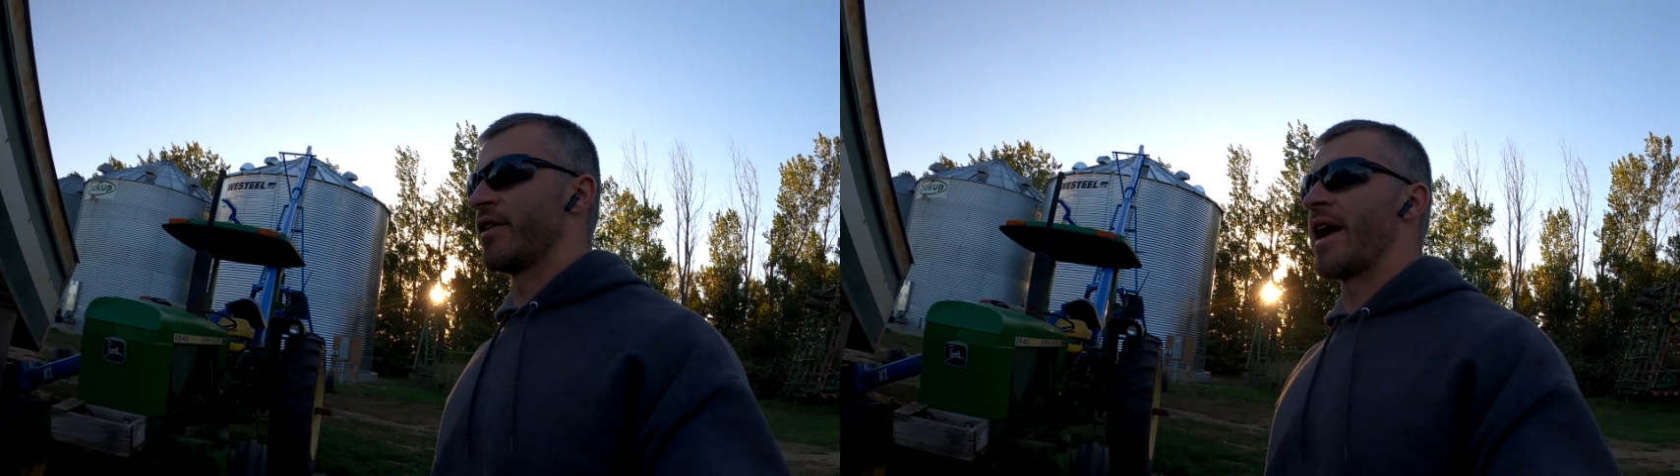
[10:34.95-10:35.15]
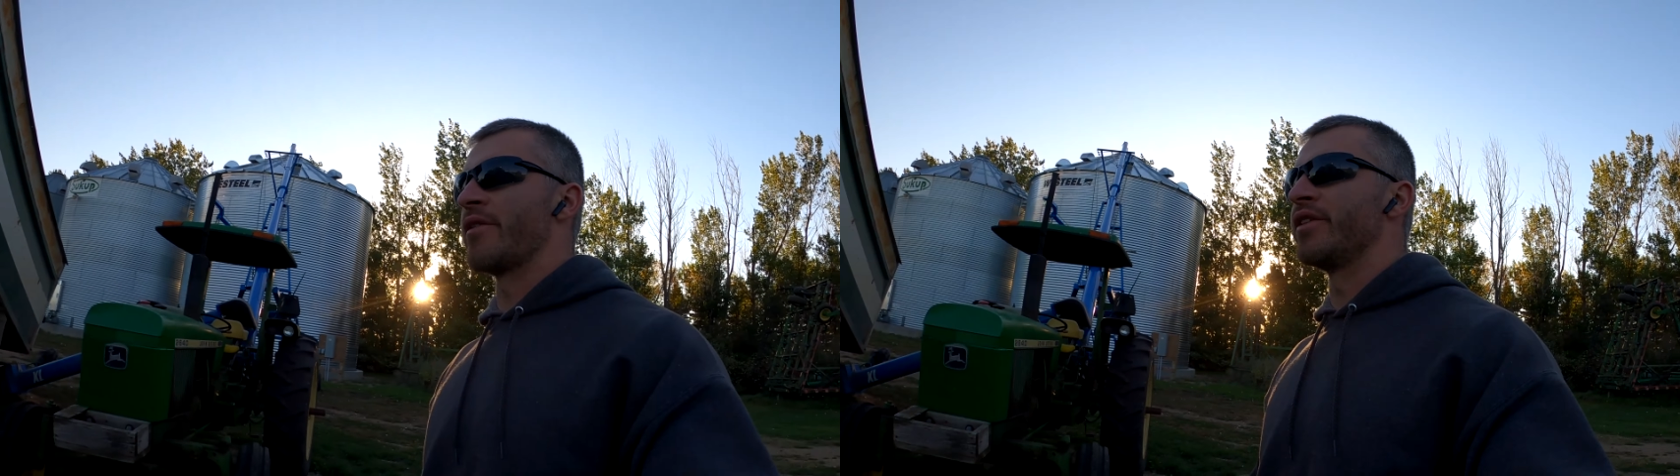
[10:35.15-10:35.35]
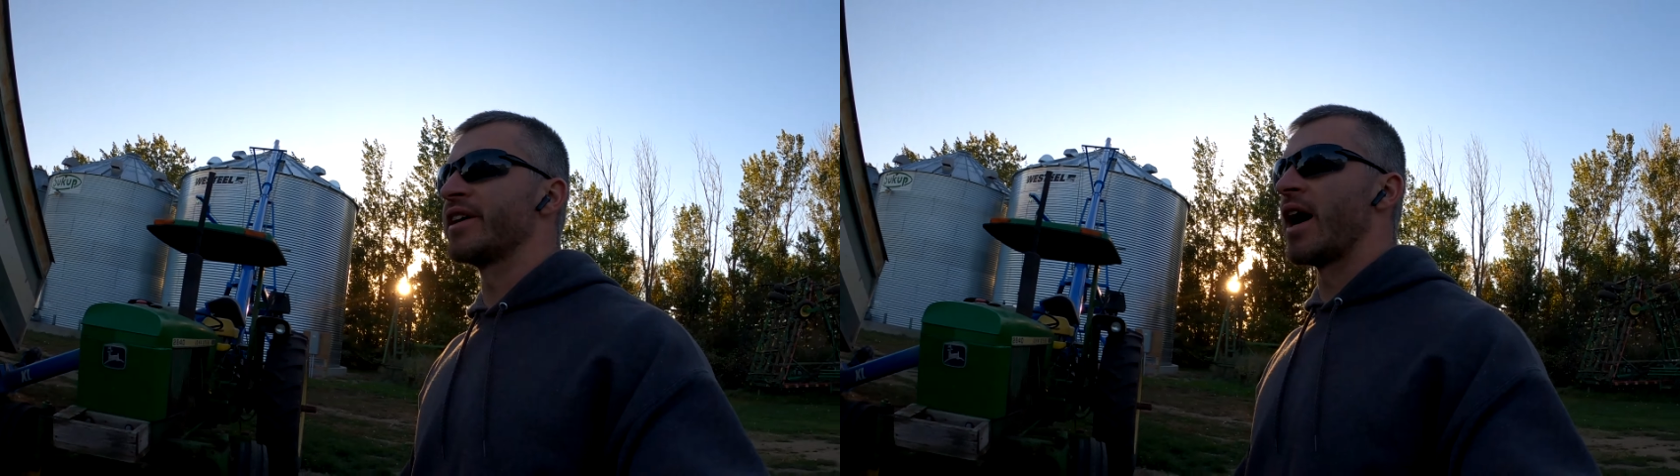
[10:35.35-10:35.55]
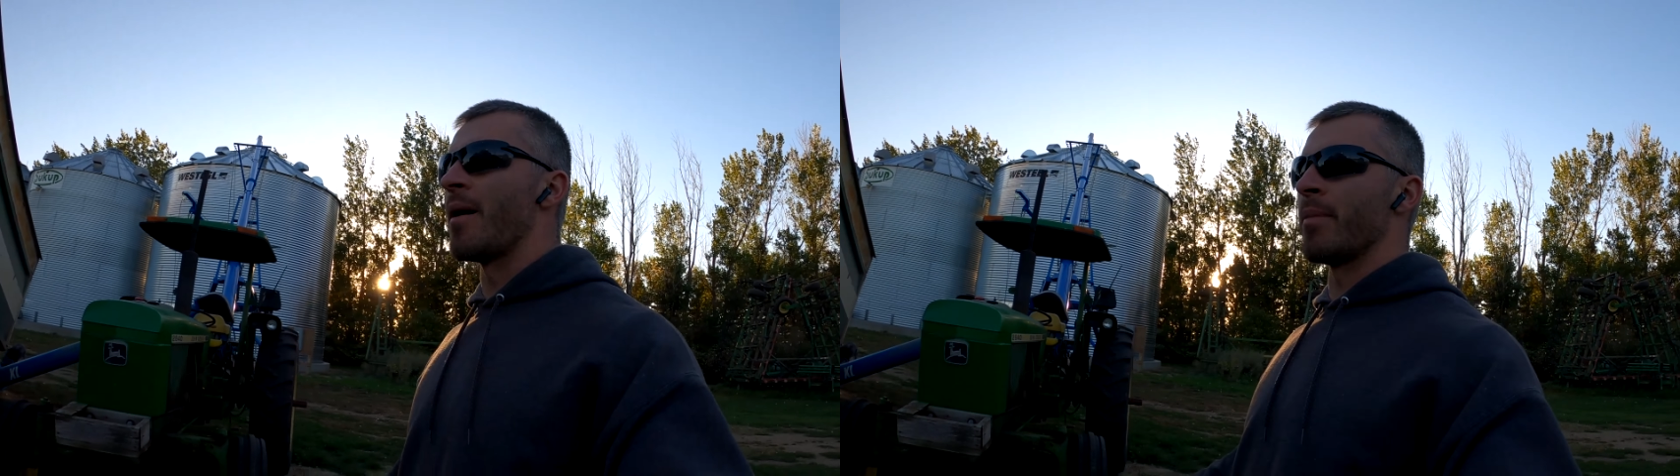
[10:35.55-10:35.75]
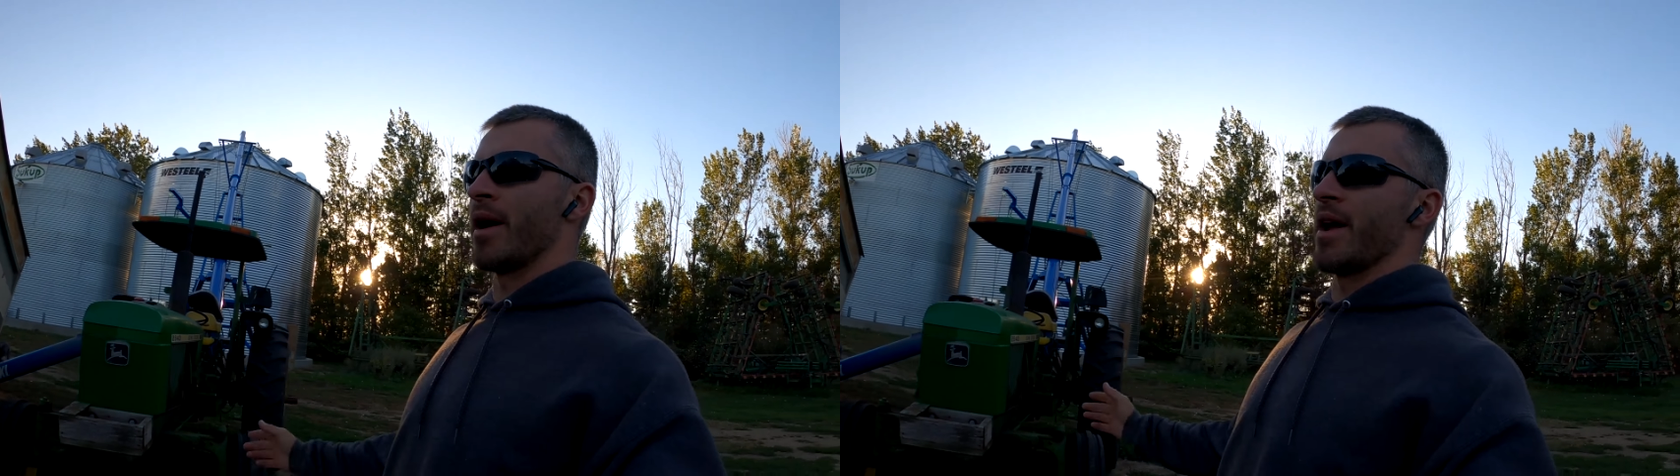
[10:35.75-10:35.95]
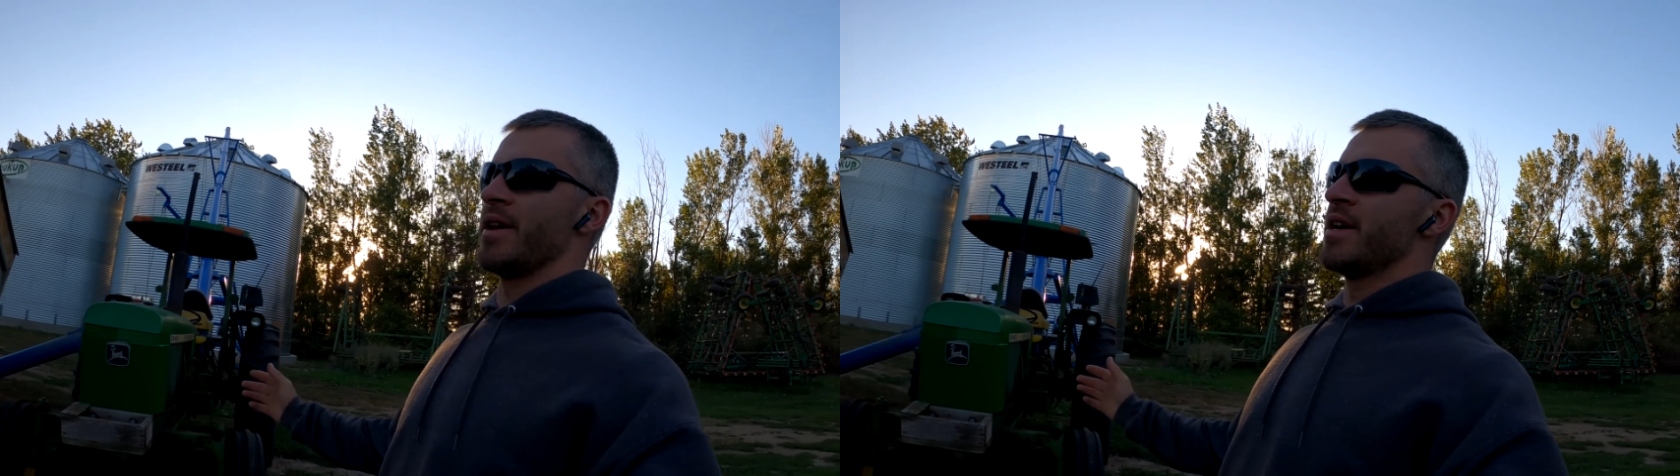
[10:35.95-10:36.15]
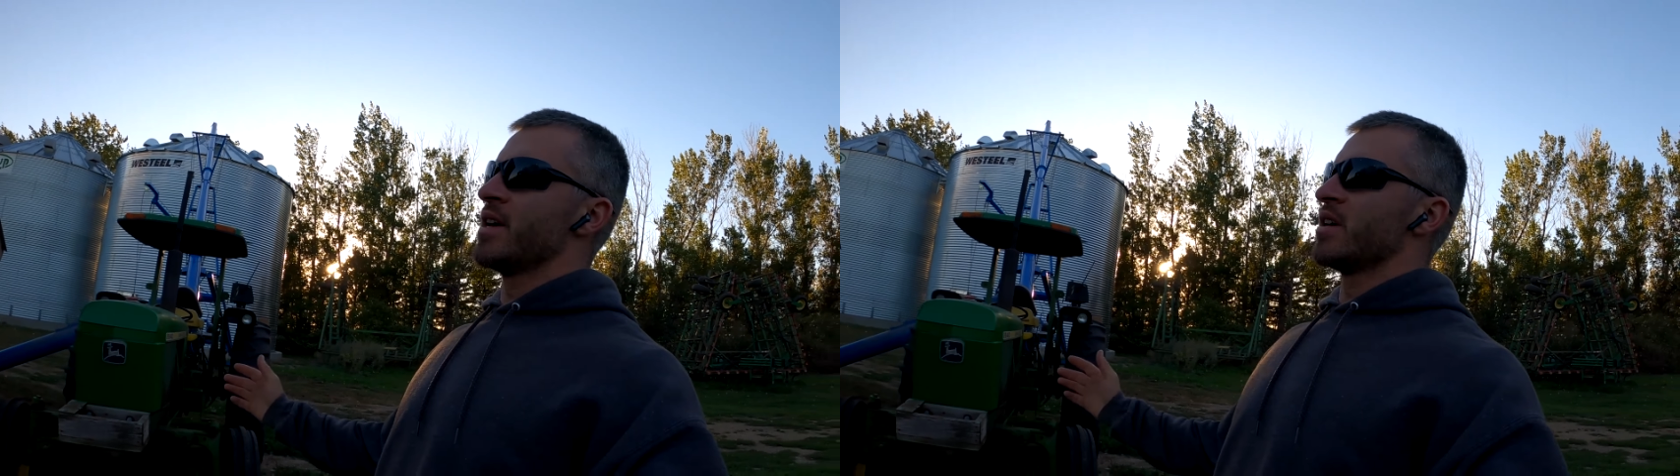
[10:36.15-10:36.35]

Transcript: You can't really combine